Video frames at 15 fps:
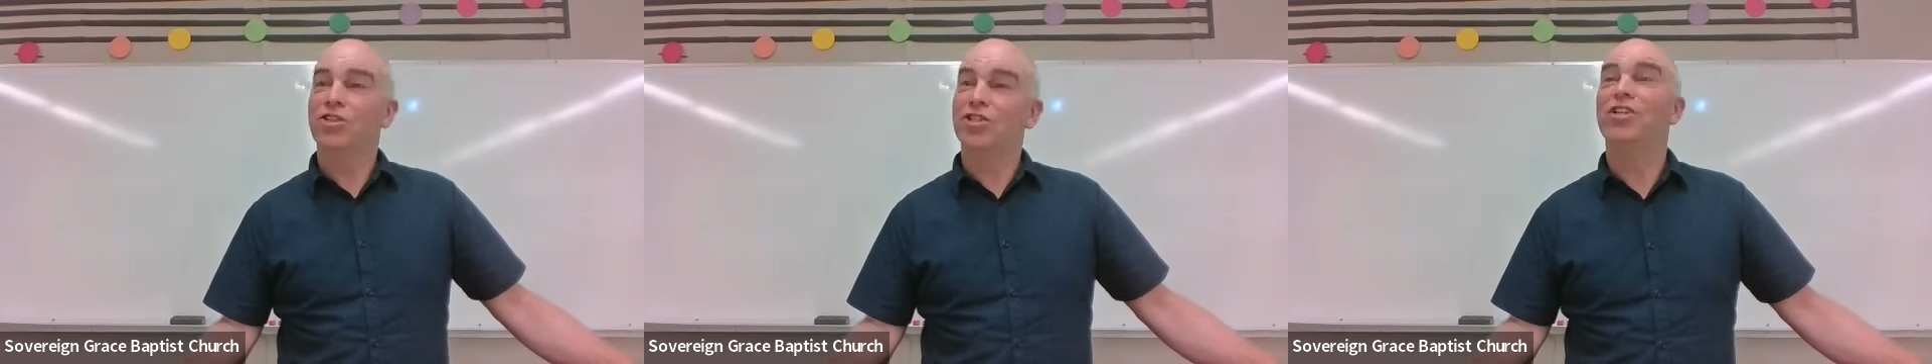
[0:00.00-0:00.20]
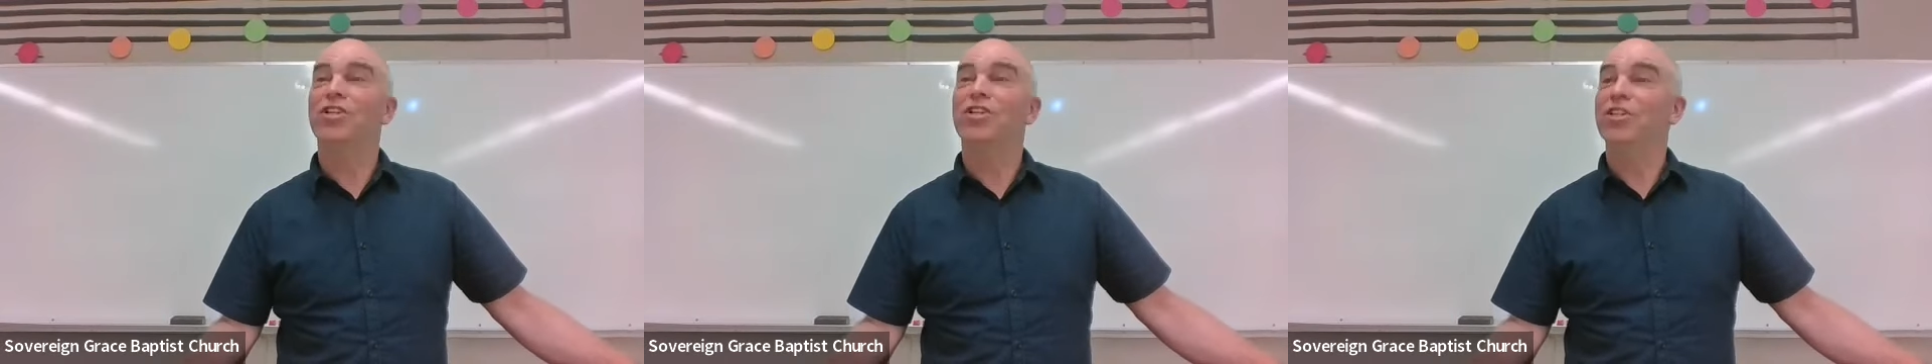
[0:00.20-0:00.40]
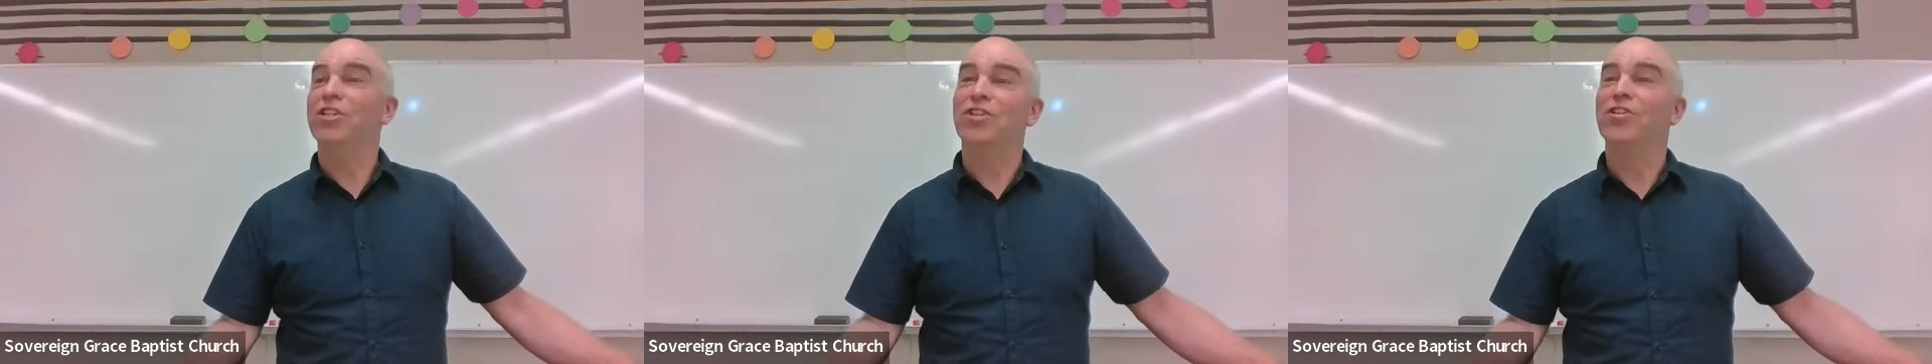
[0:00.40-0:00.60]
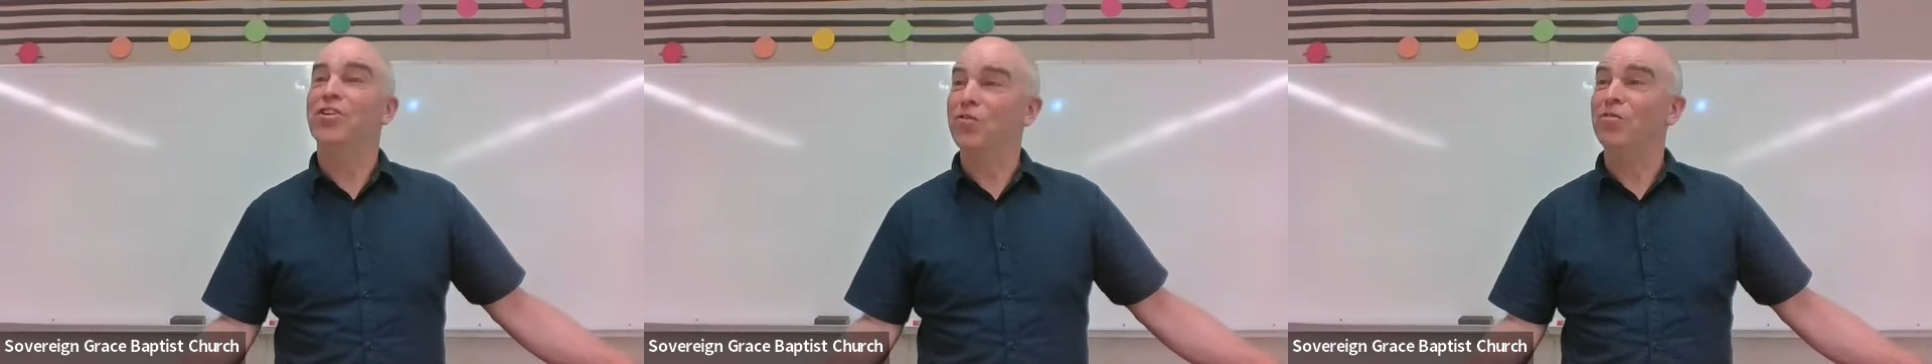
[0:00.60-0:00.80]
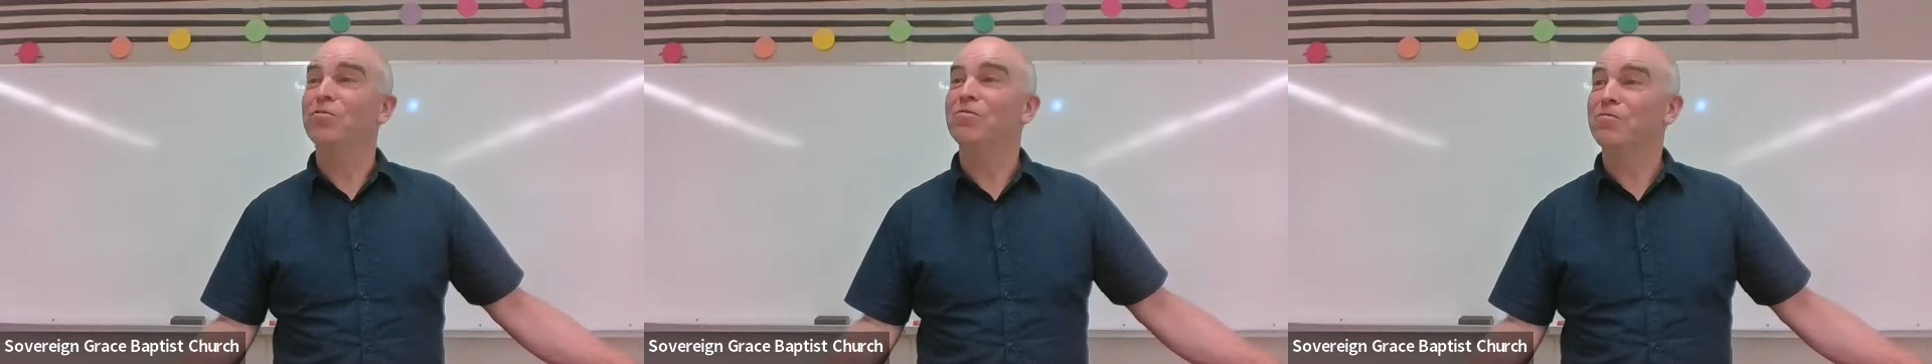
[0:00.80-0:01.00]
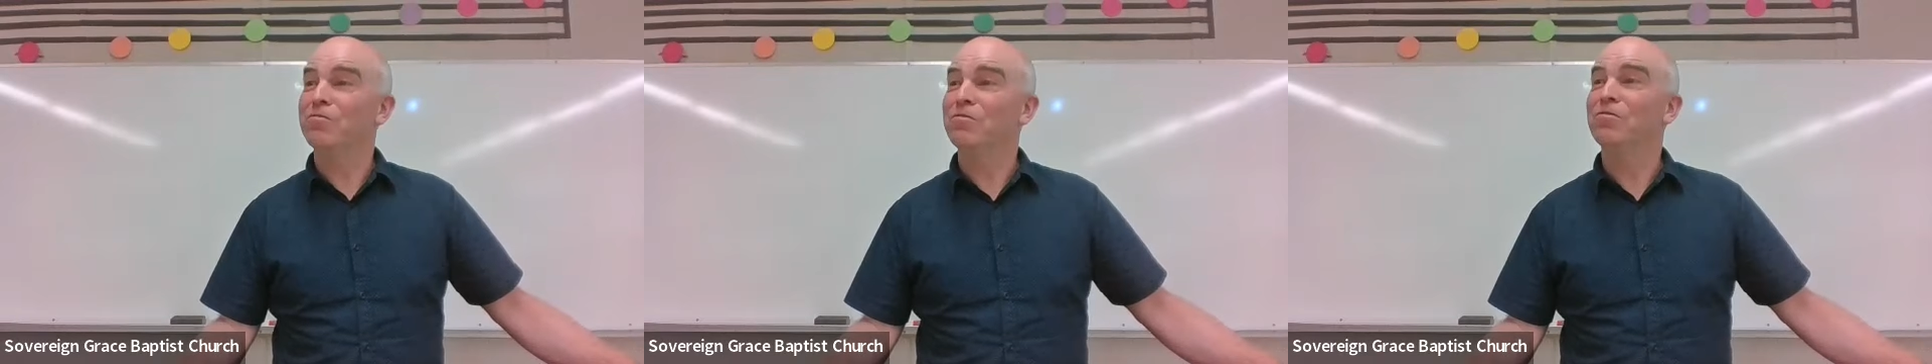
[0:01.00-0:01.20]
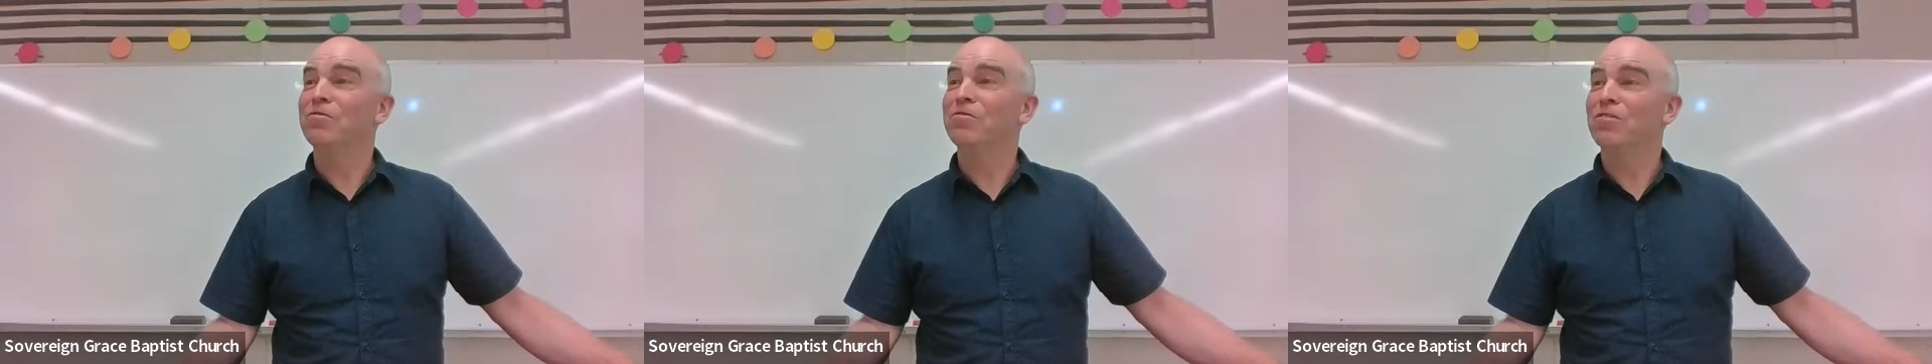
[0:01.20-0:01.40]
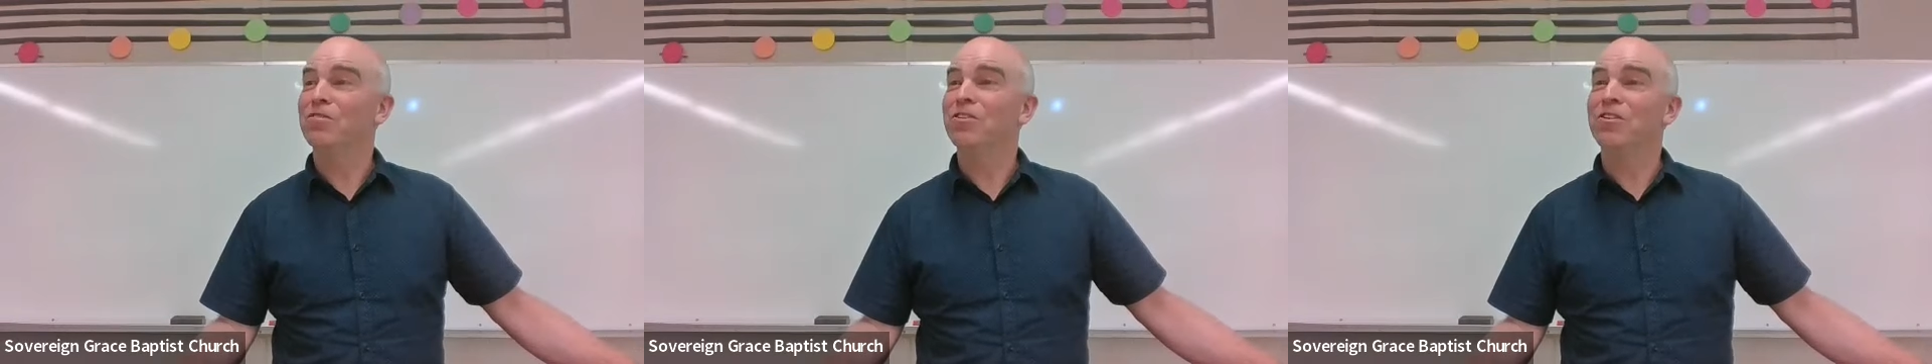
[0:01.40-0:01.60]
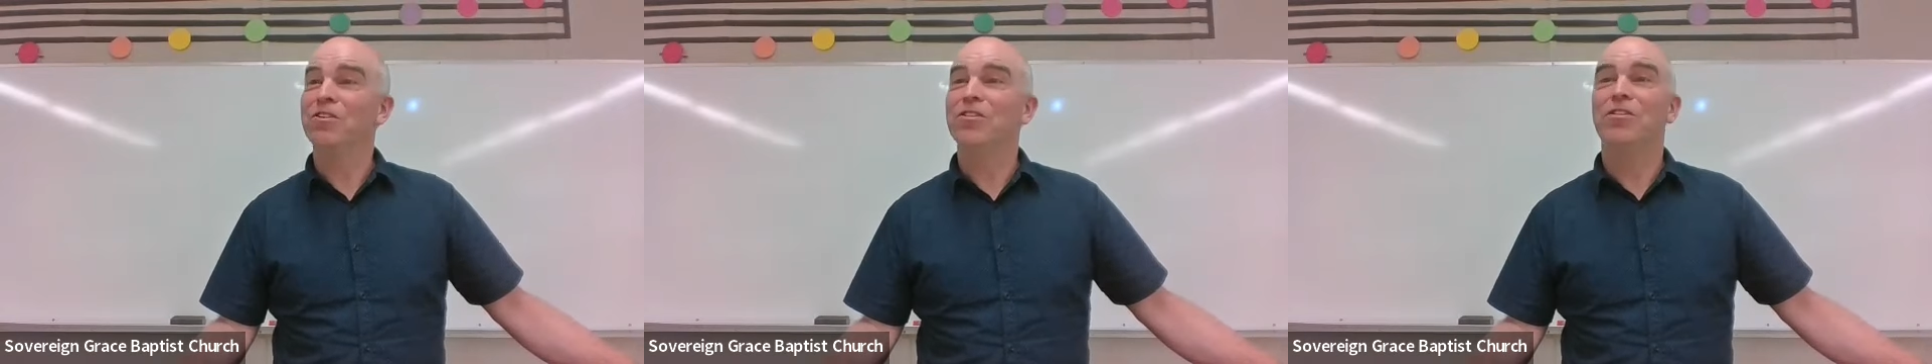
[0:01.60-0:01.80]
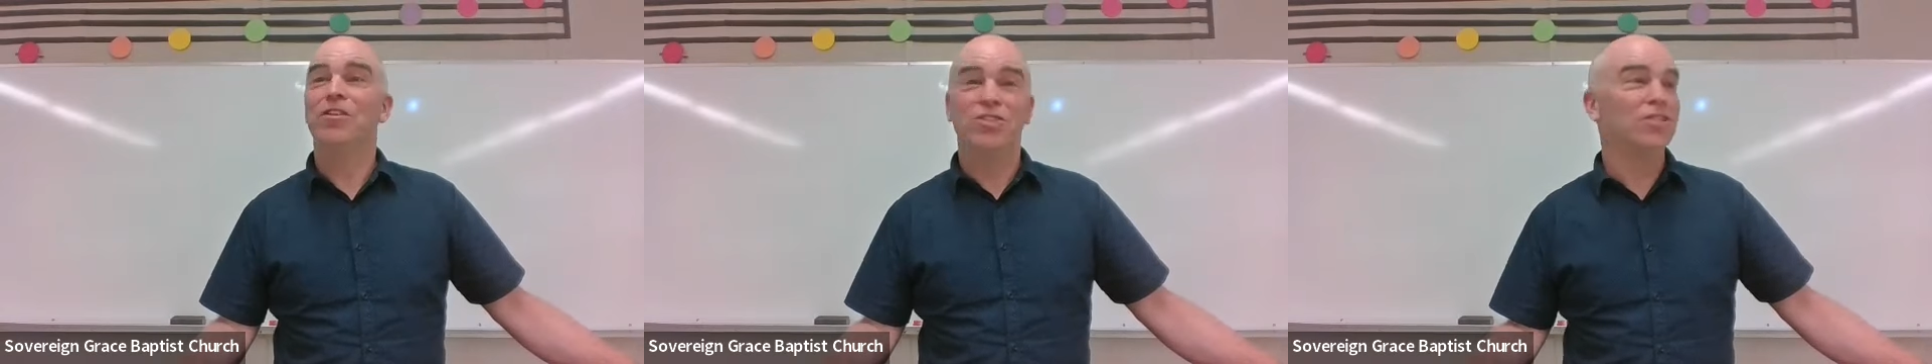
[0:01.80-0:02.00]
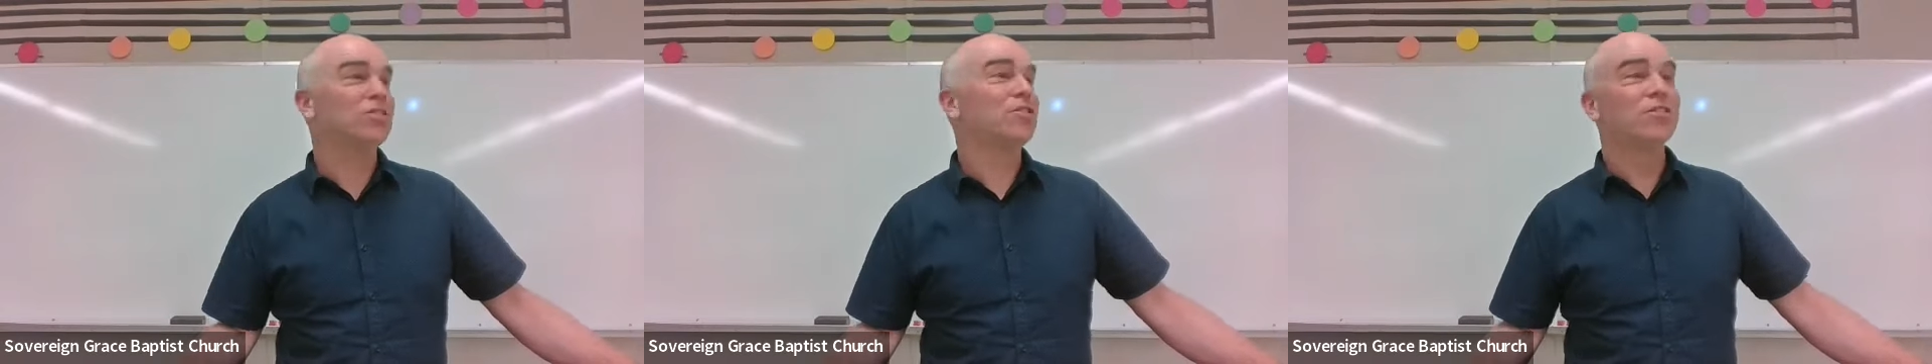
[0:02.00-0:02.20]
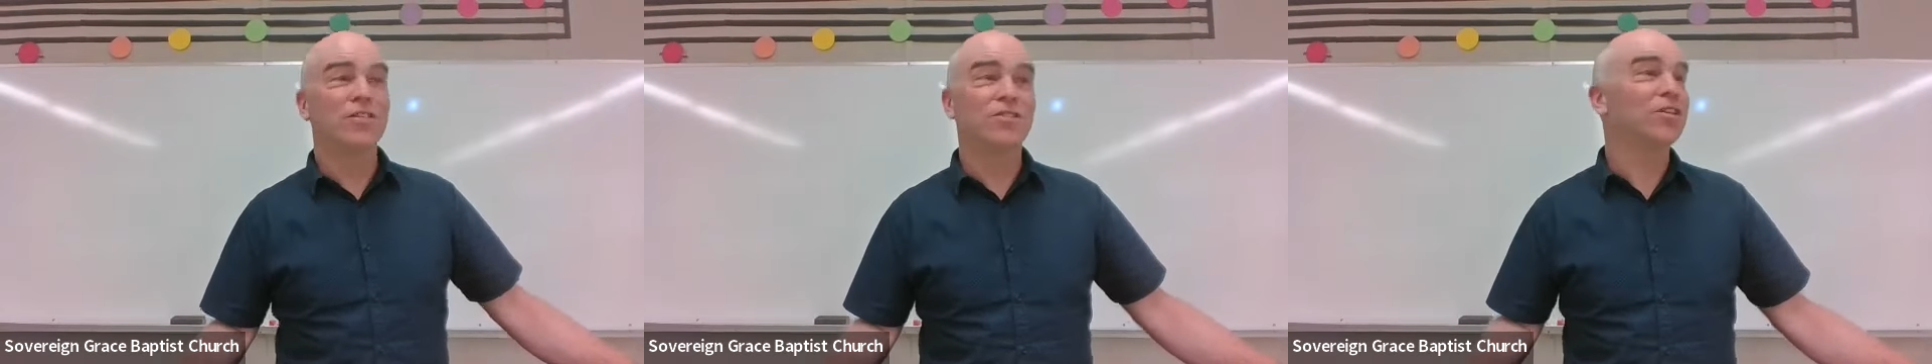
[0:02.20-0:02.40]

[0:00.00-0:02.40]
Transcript: She needs to know that Jesus